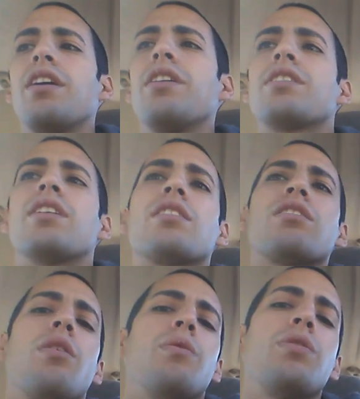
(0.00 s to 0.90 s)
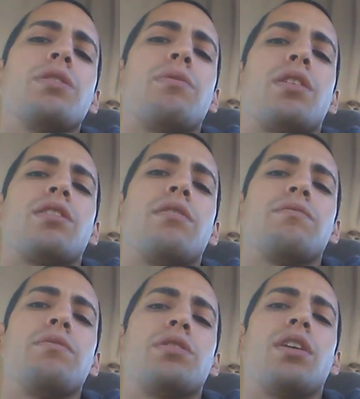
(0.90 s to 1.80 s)
You can't go anywhere
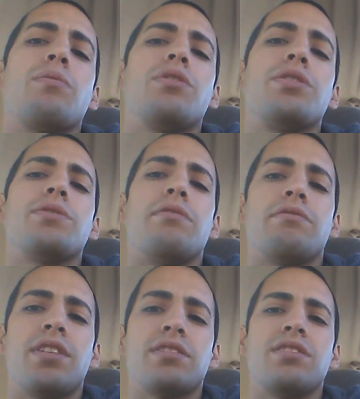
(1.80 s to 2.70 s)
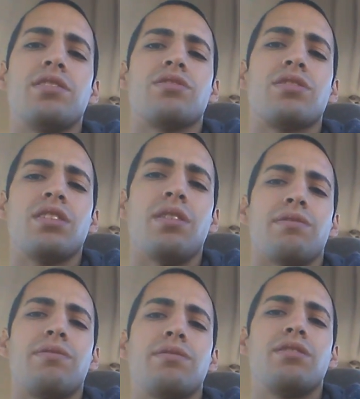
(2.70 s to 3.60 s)
if you're not willing to invest in
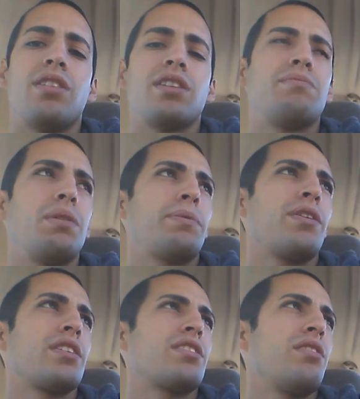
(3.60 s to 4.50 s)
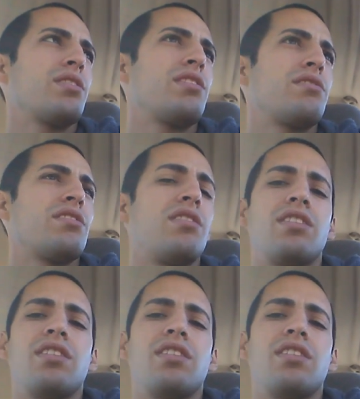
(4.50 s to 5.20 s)
yourself, right? People are like, "Oh, that's a